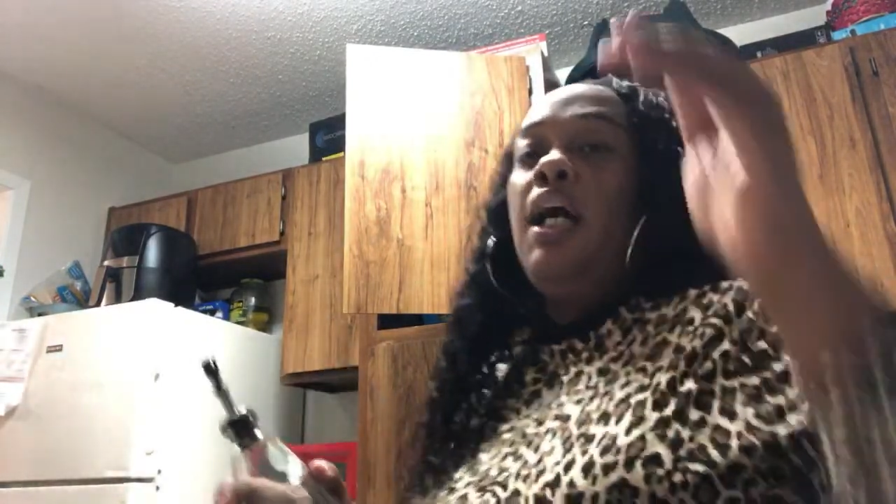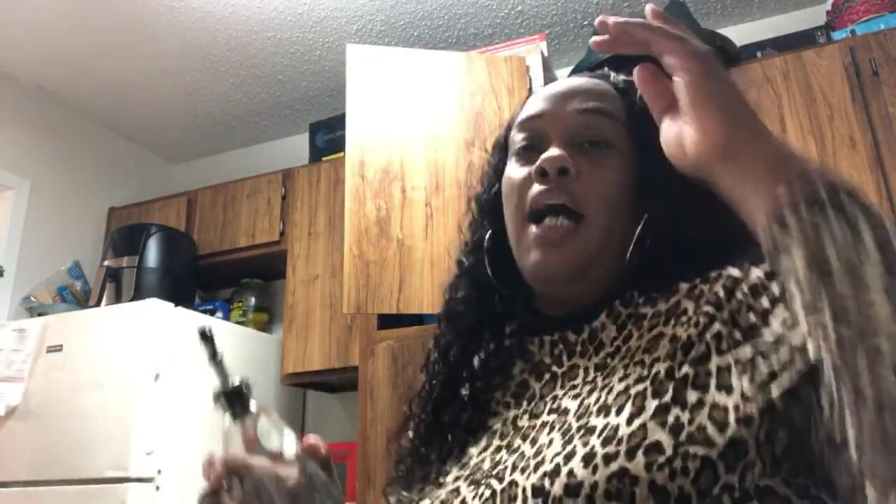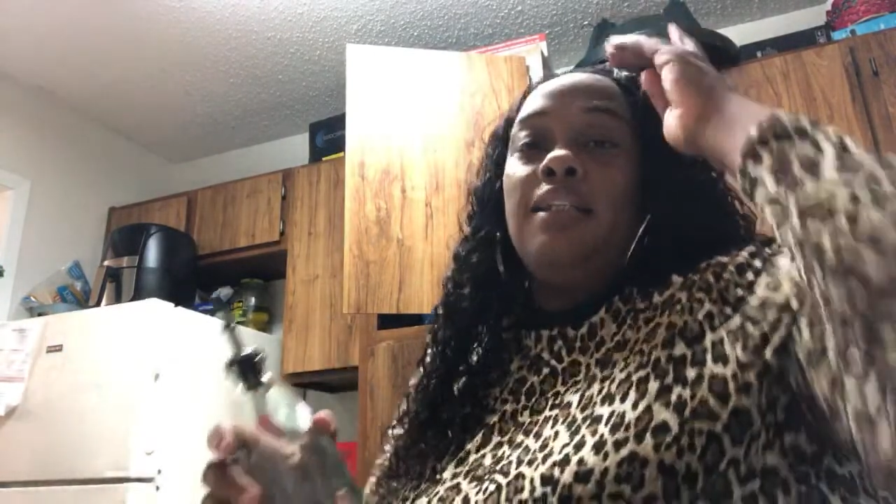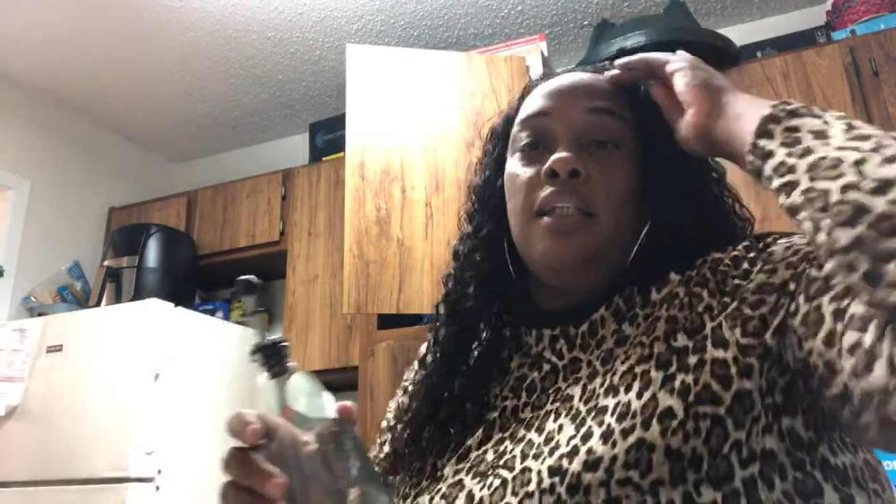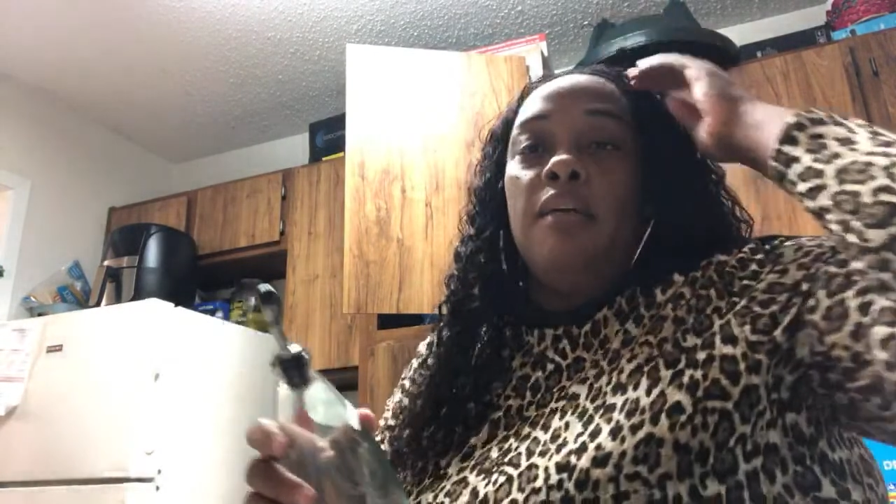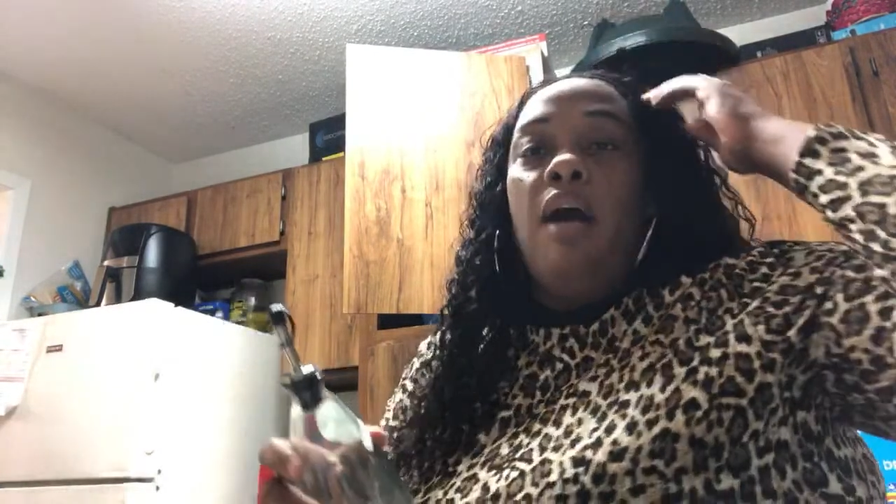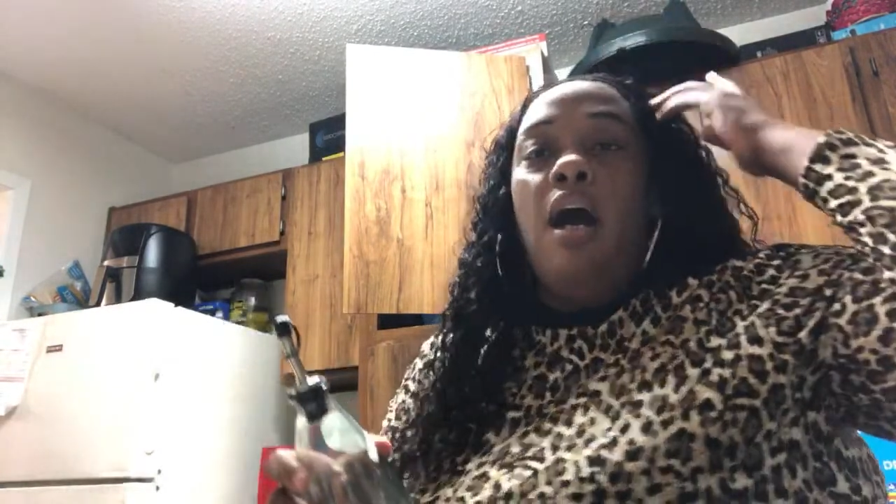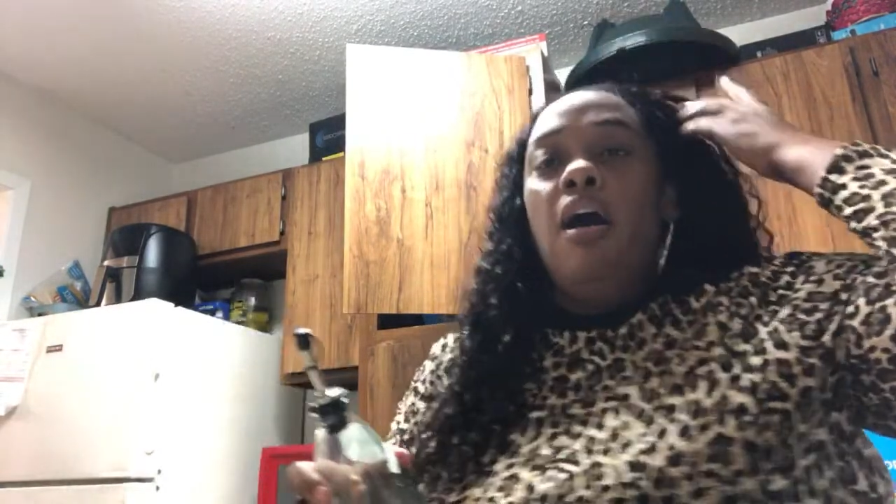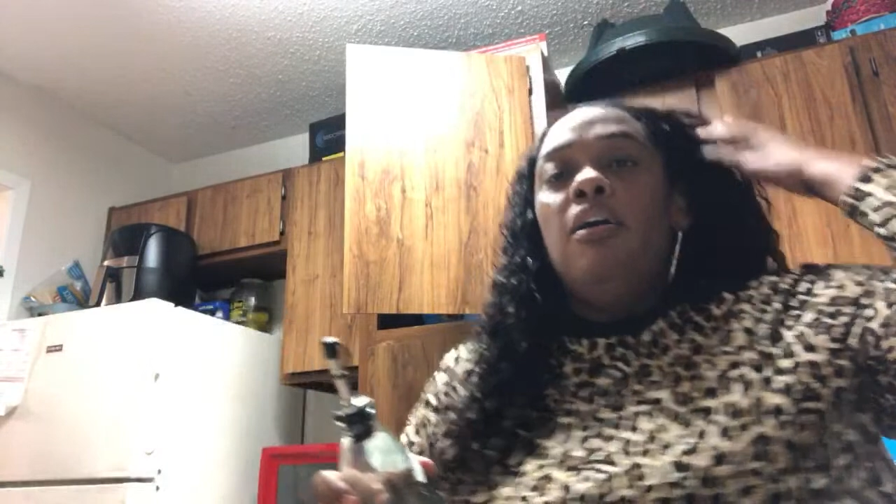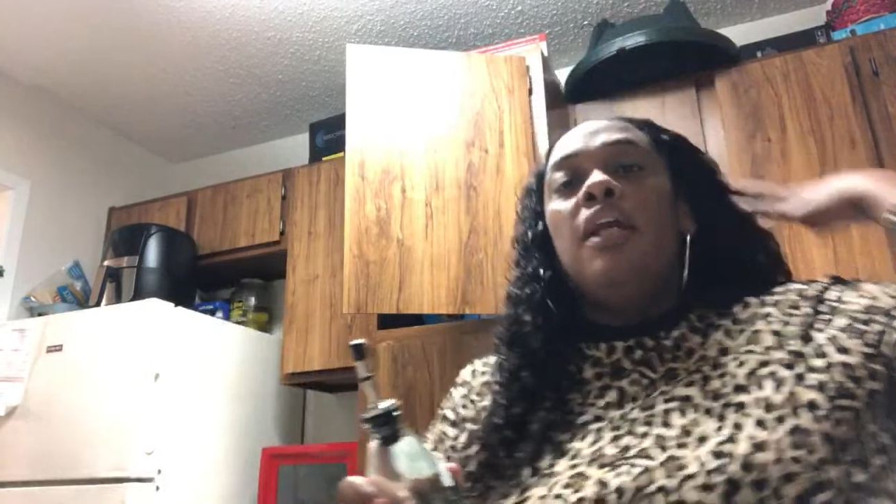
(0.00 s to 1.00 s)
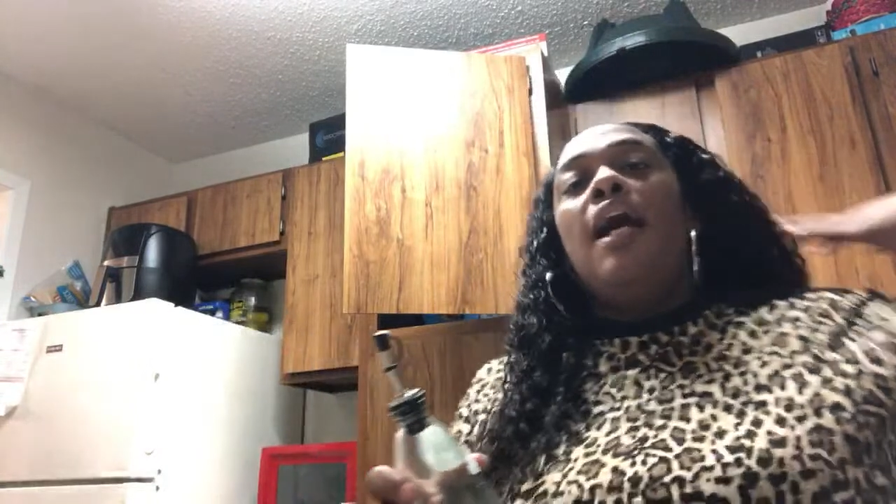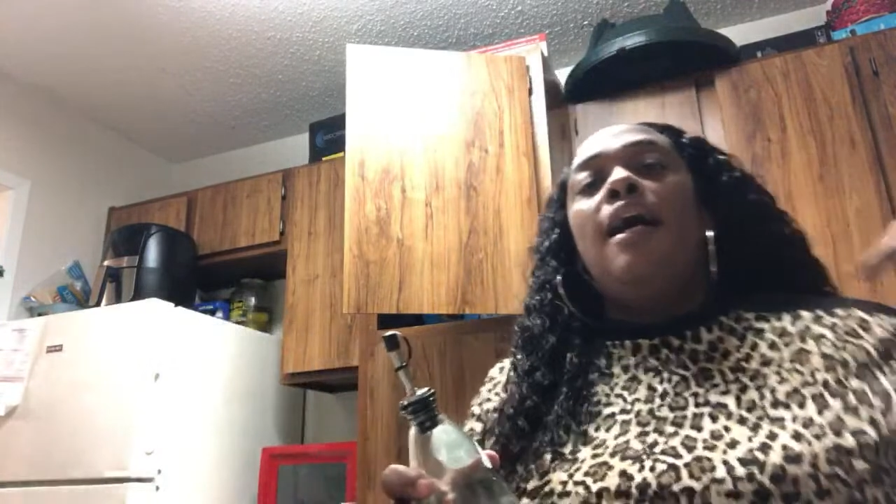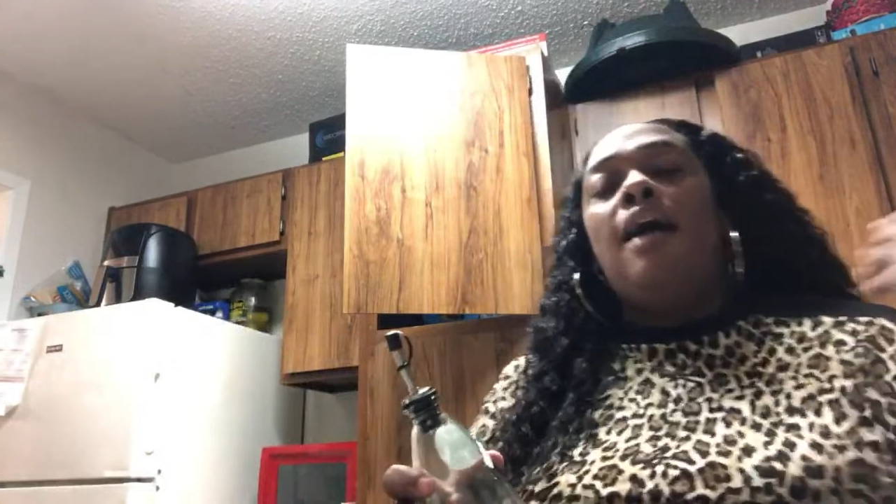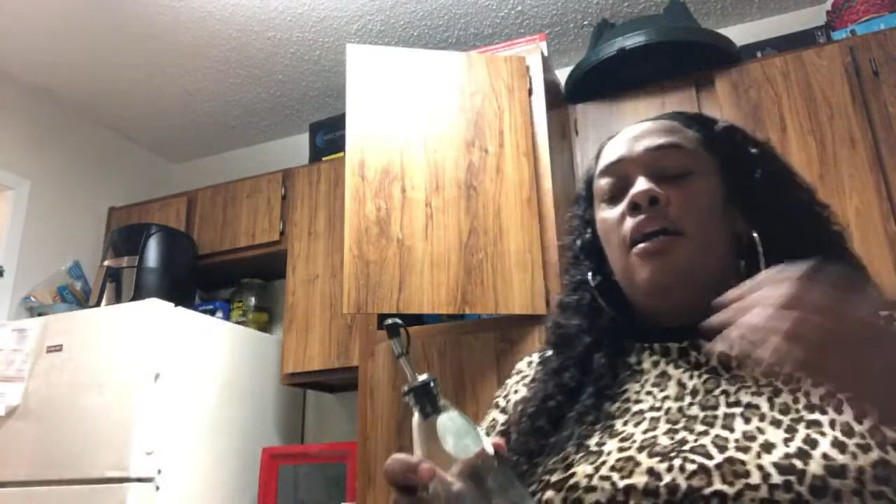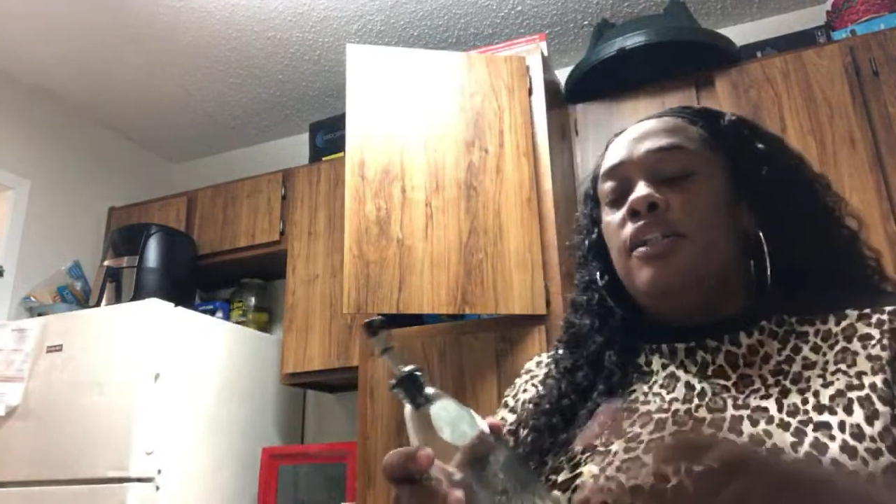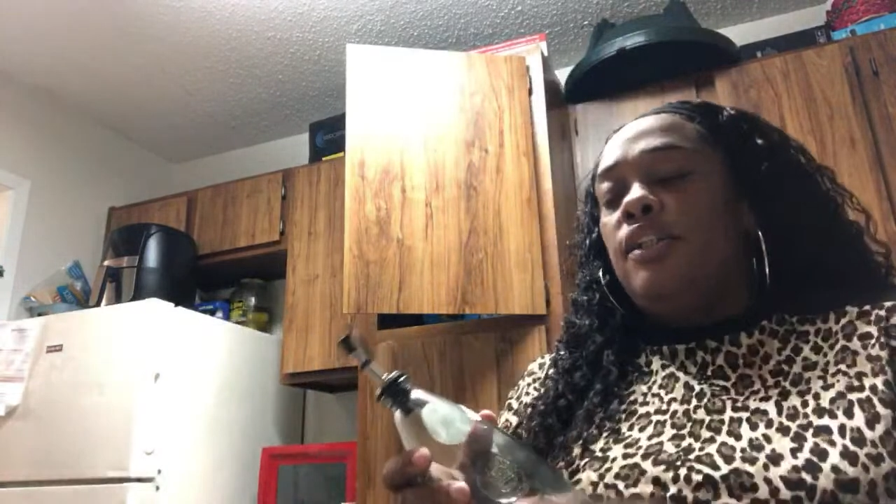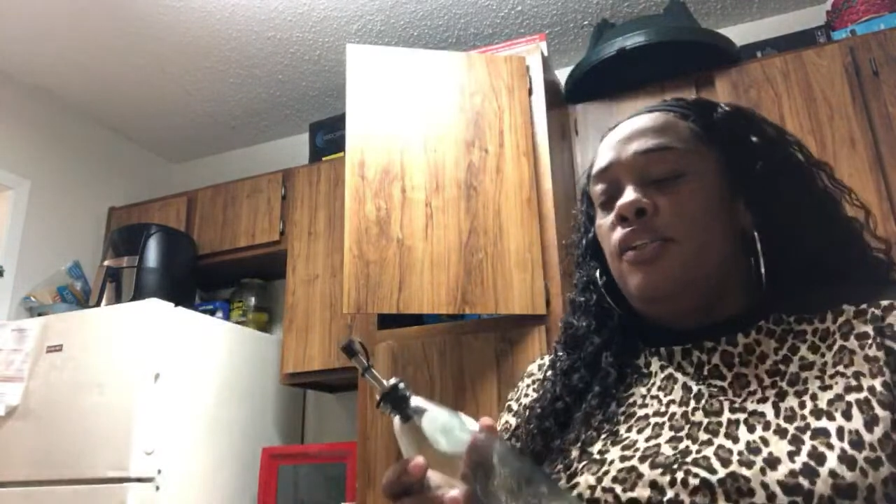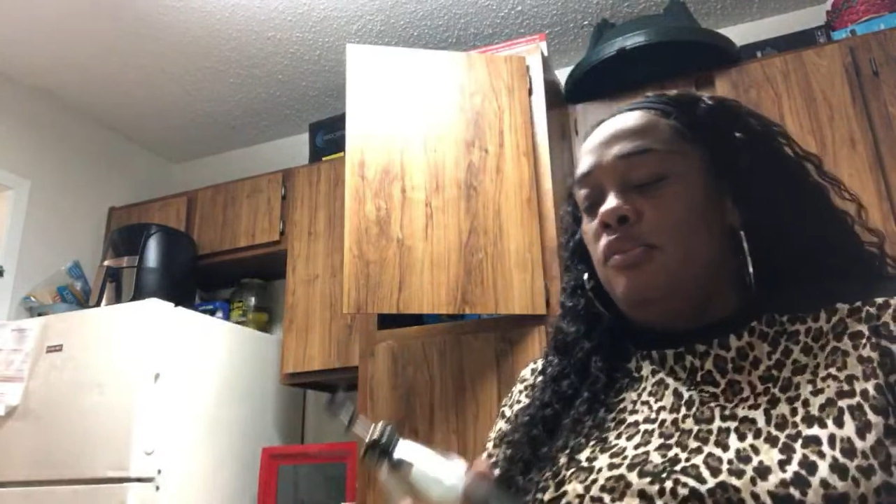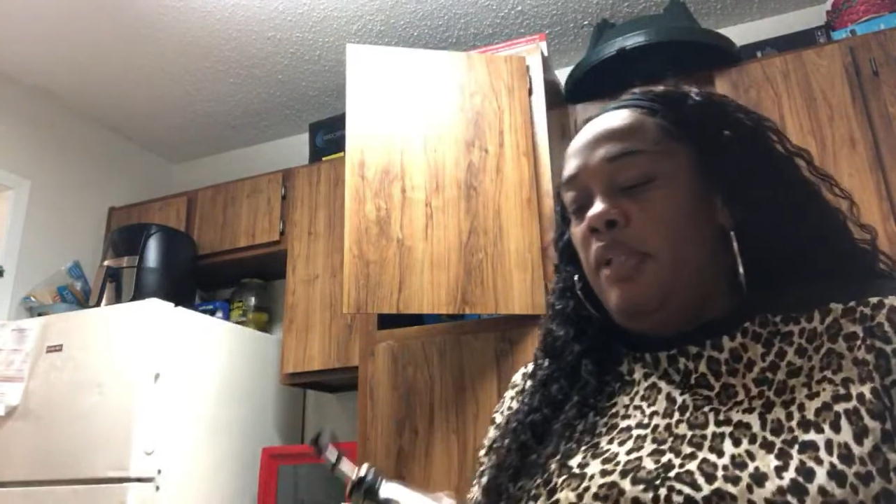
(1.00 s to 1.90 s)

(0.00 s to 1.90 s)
I took all the social